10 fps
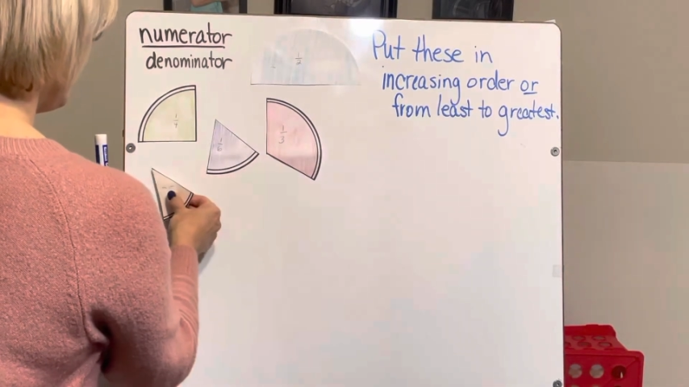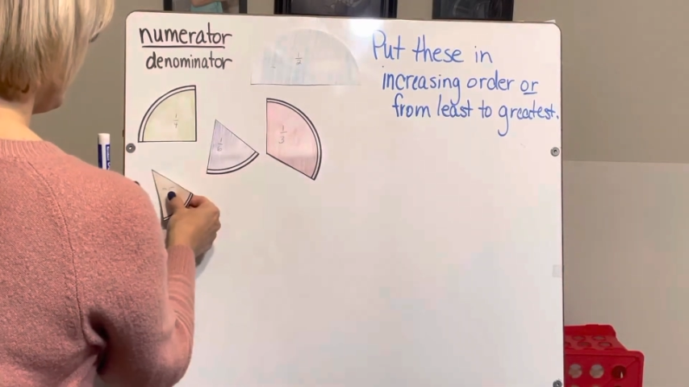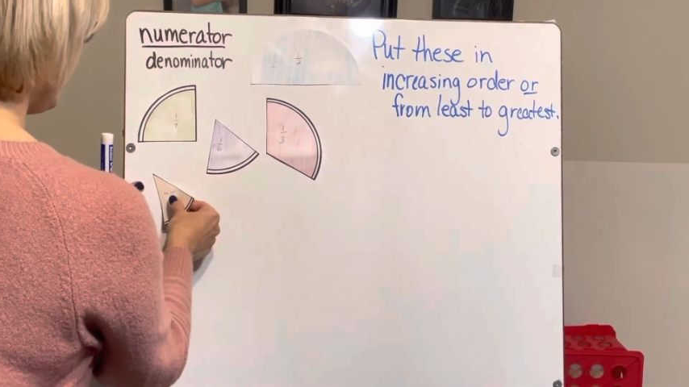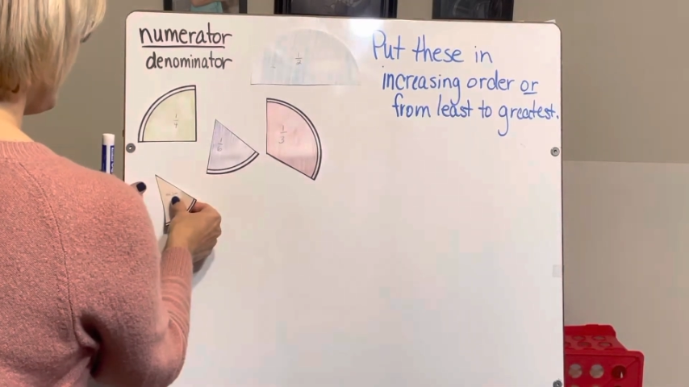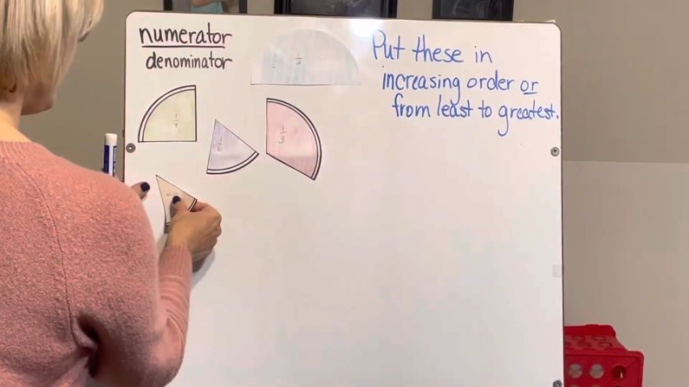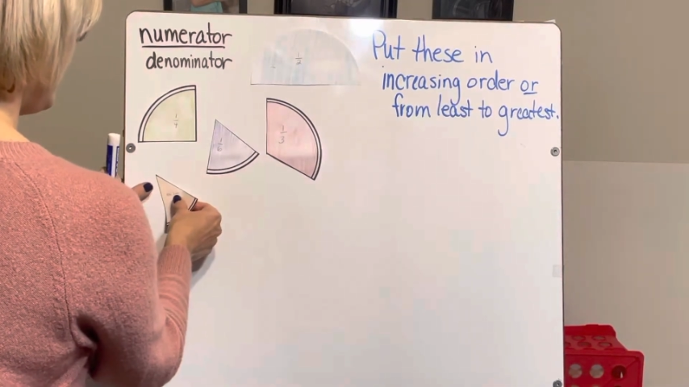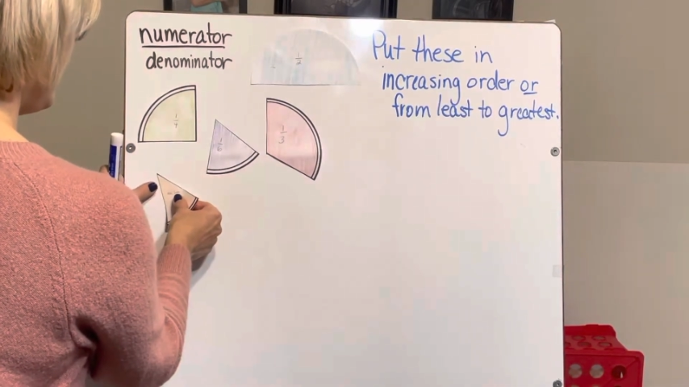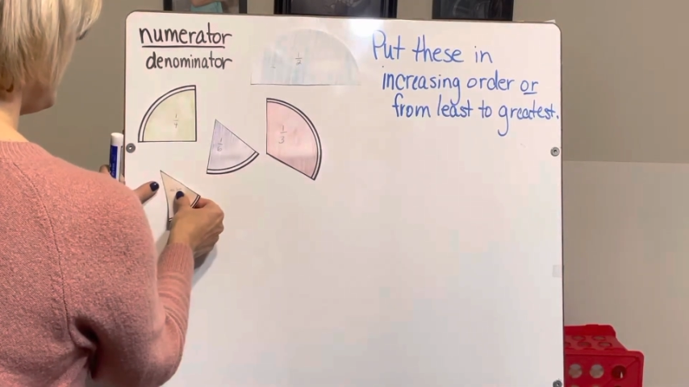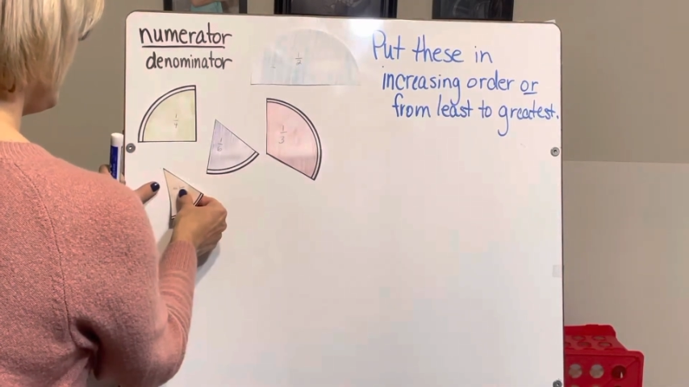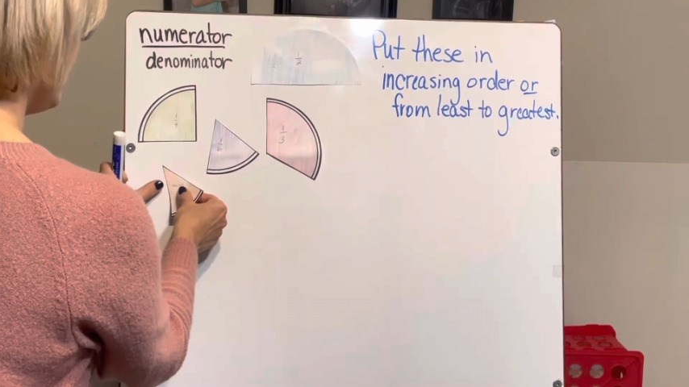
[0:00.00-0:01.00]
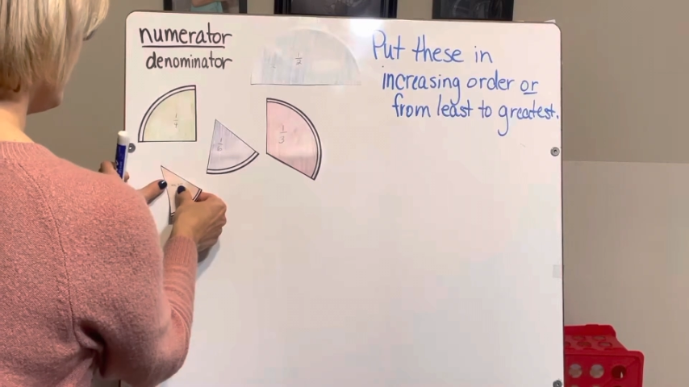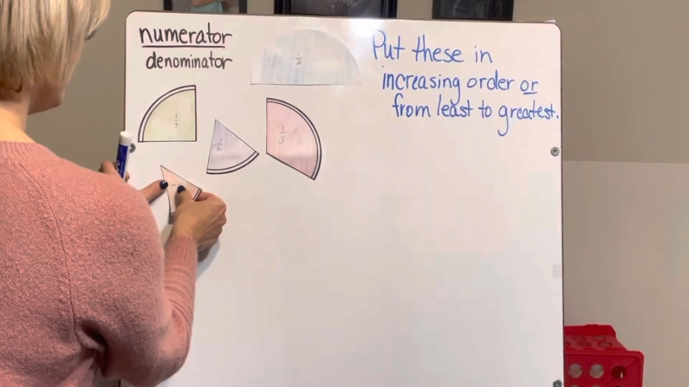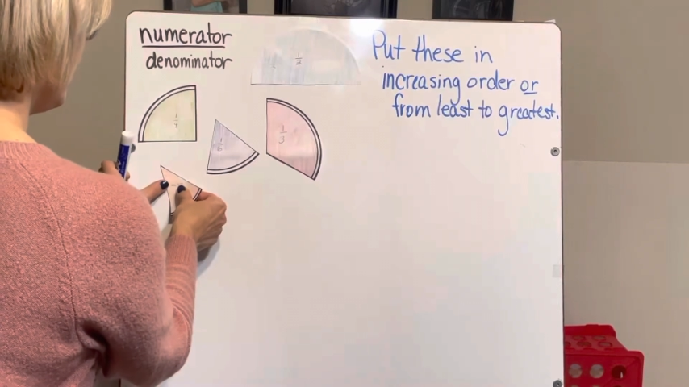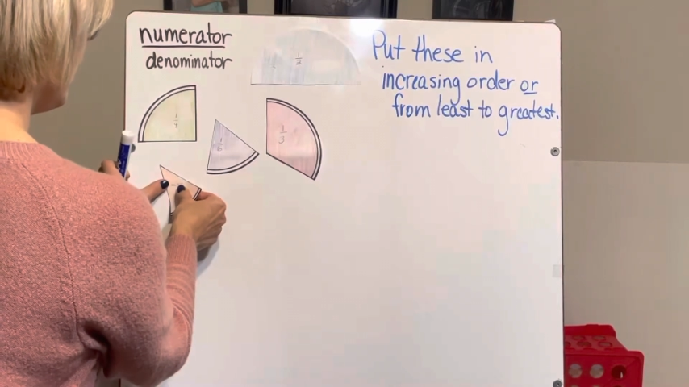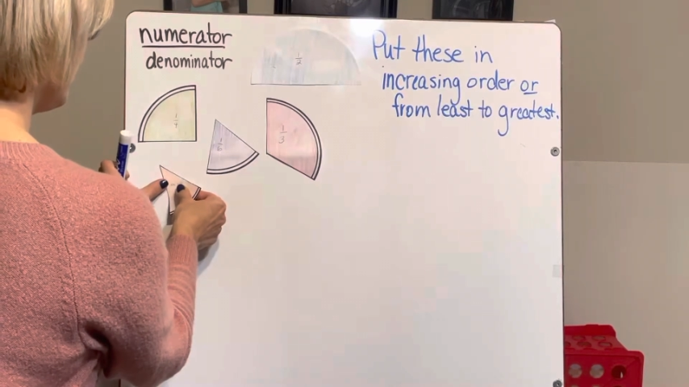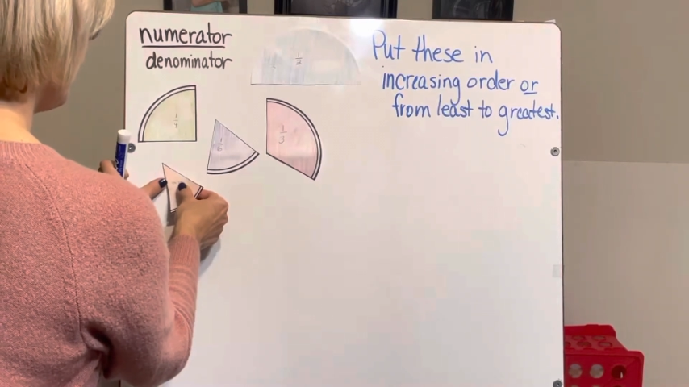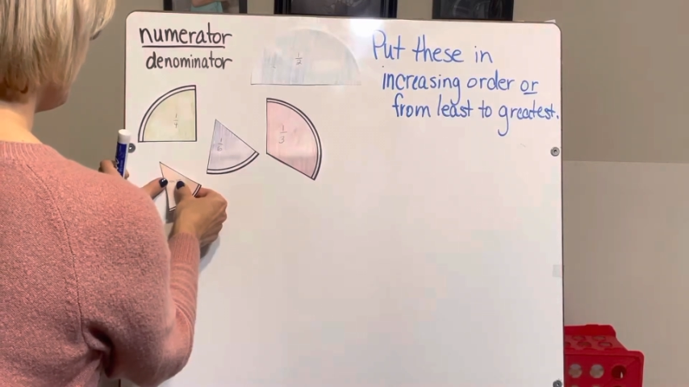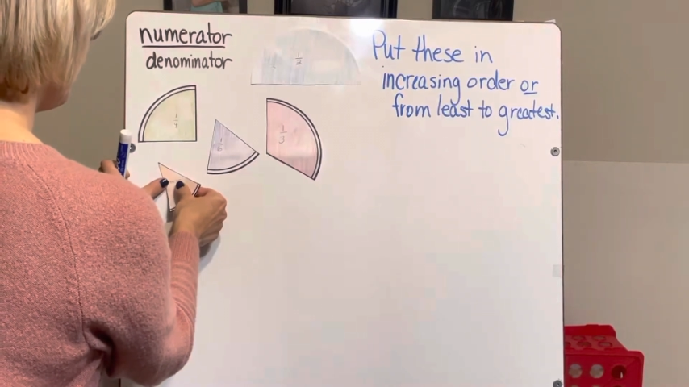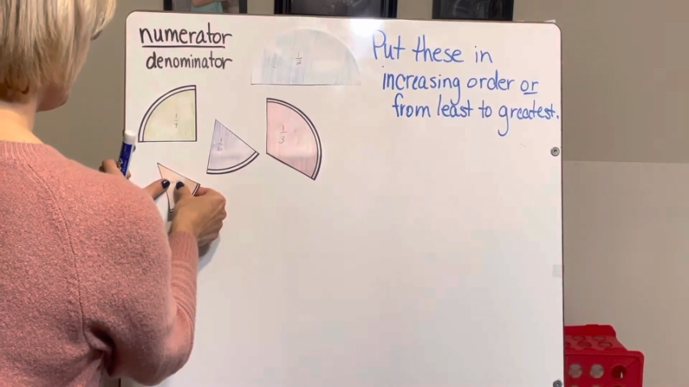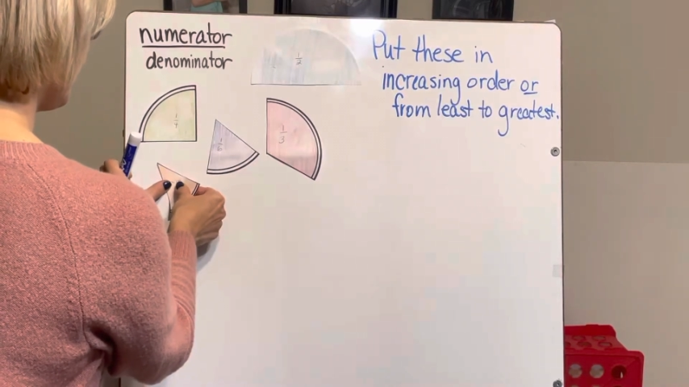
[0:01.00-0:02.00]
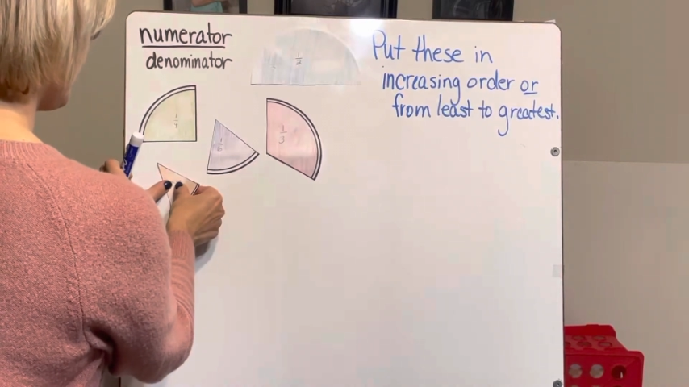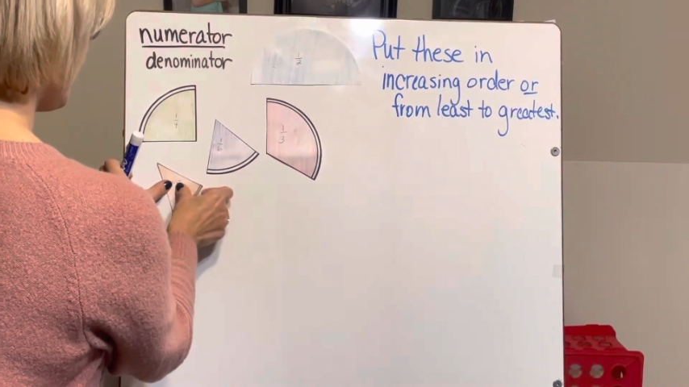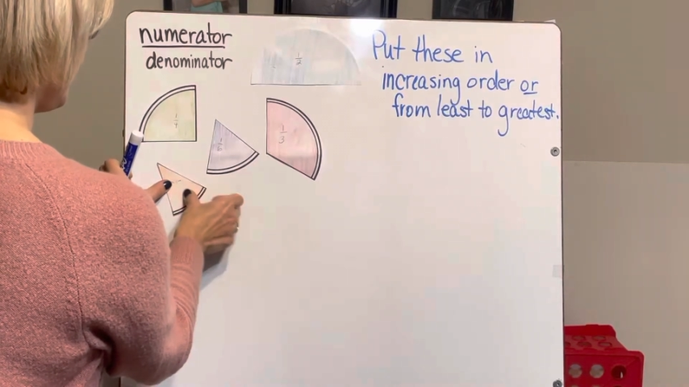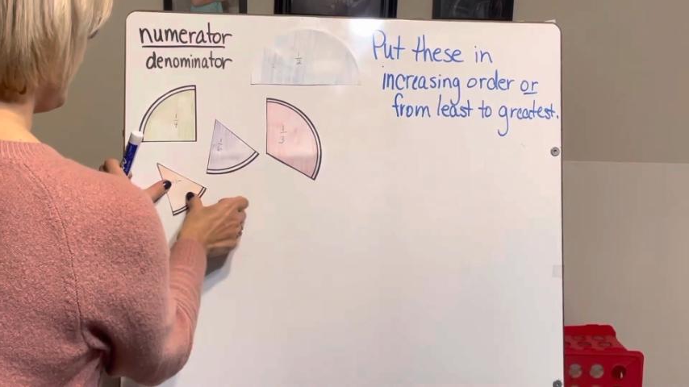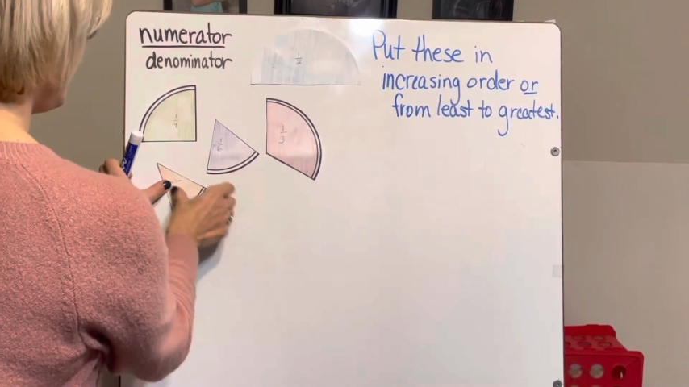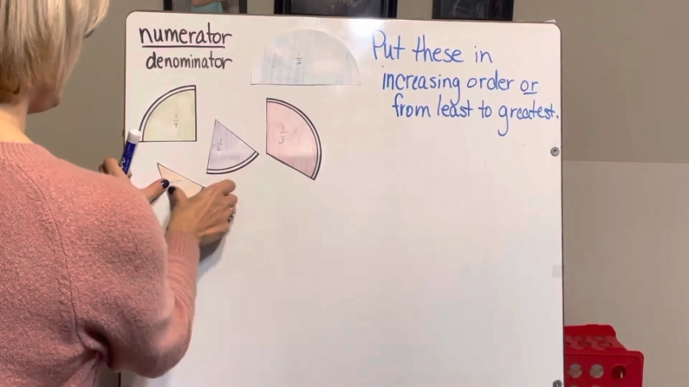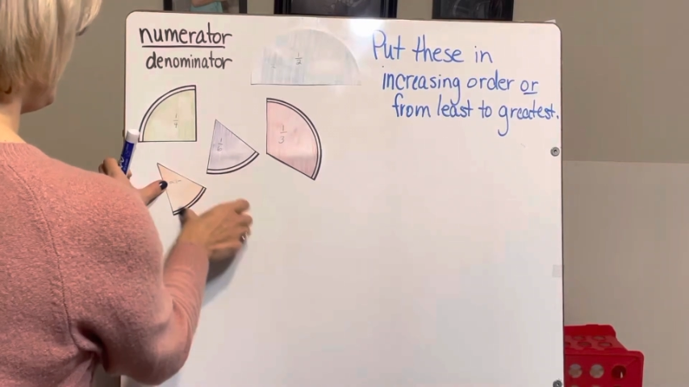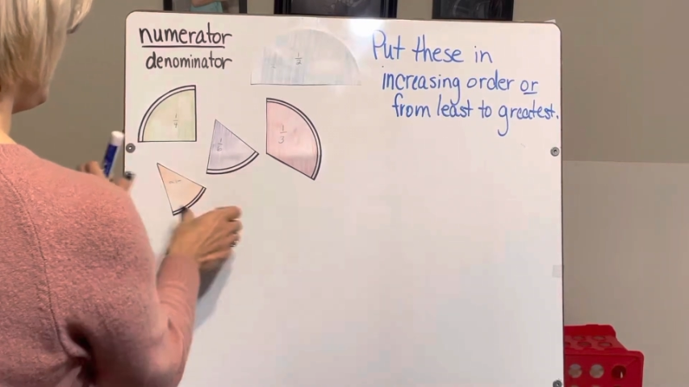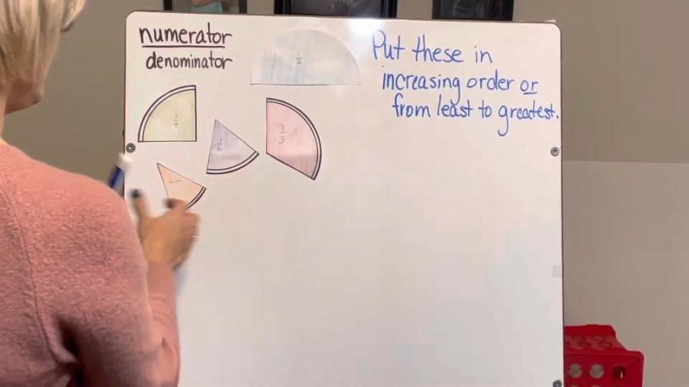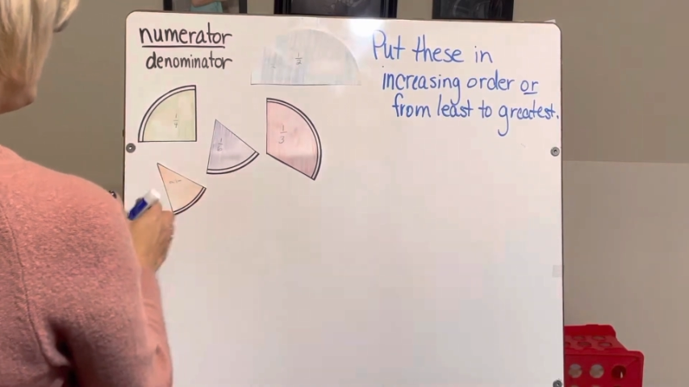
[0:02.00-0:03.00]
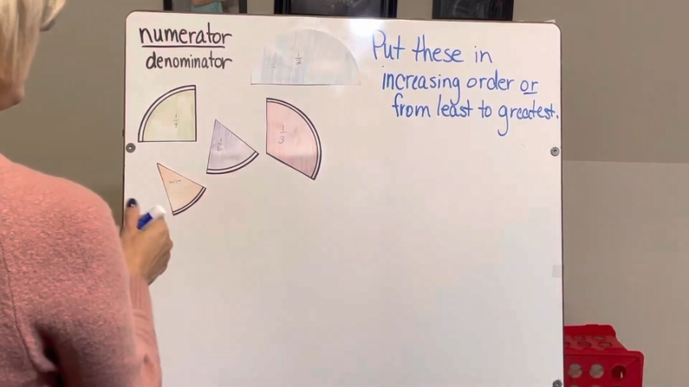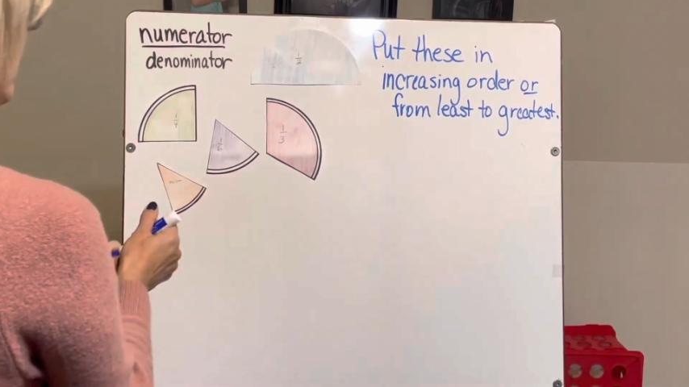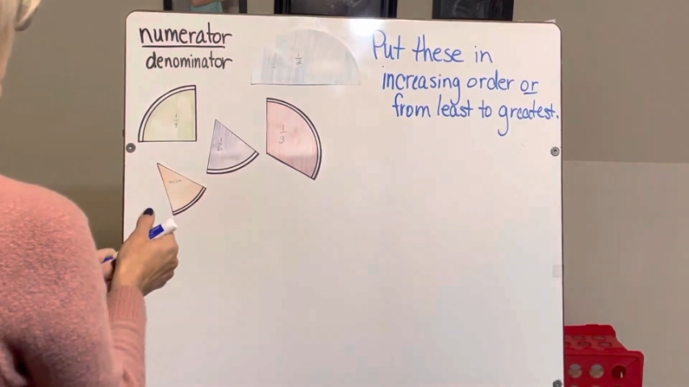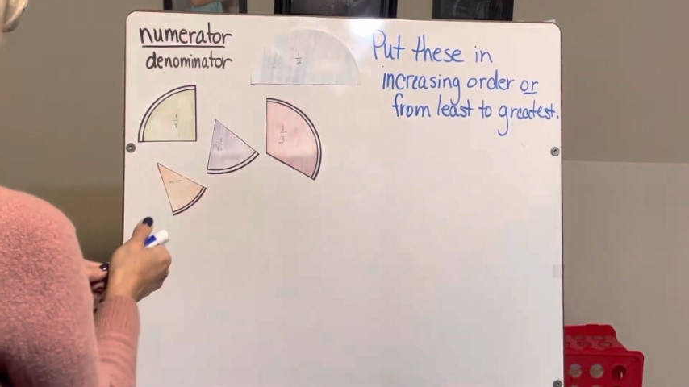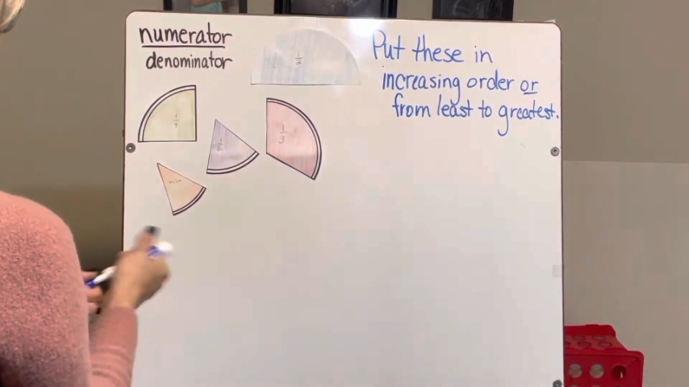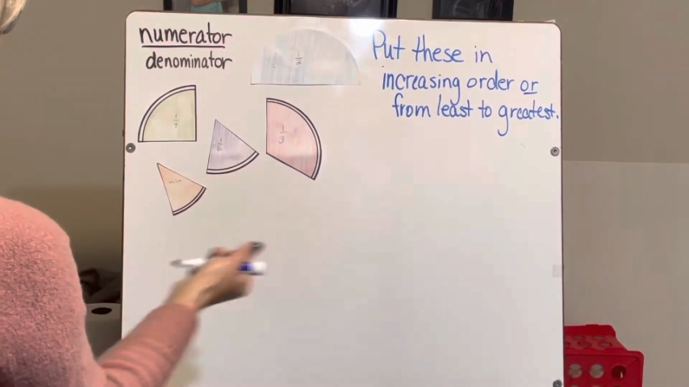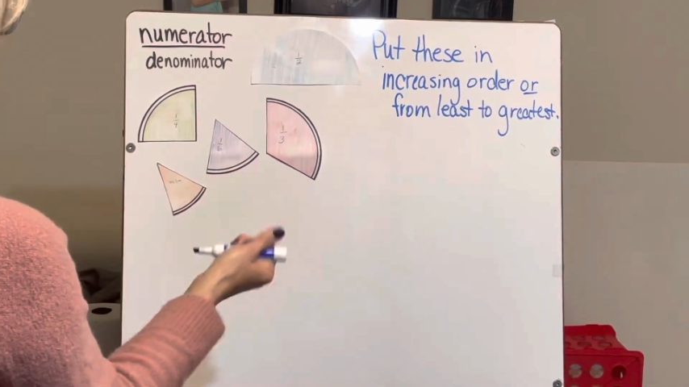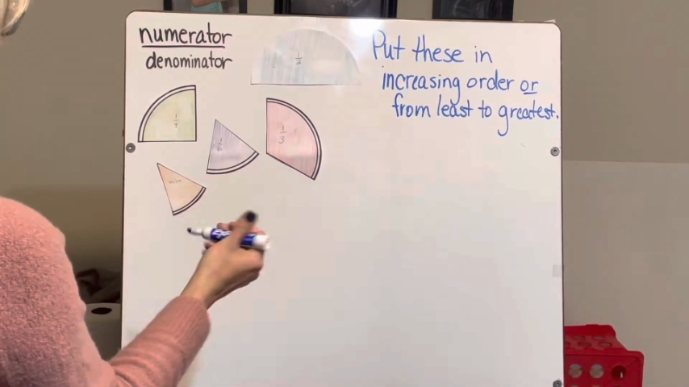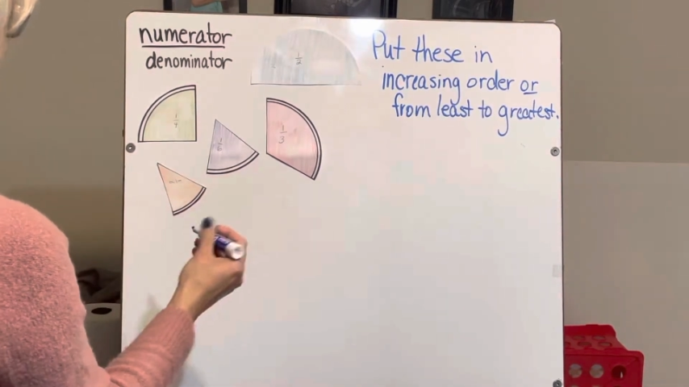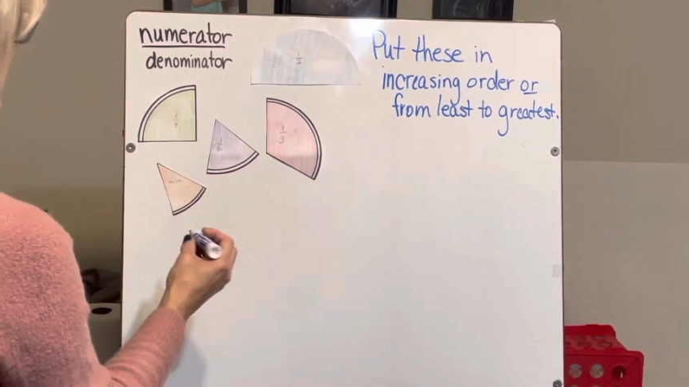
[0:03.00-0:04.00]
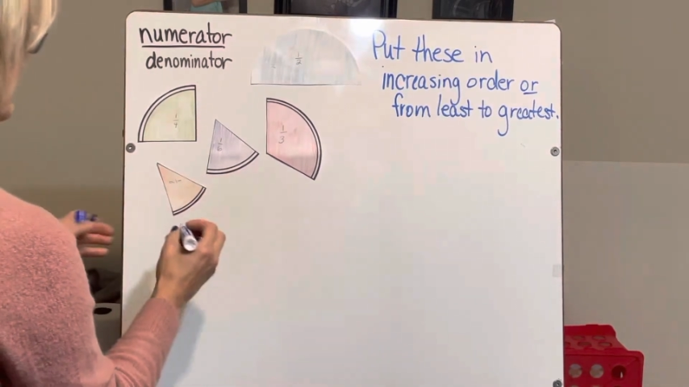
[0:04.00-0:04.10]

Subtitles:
Nobody's mouth can be seen.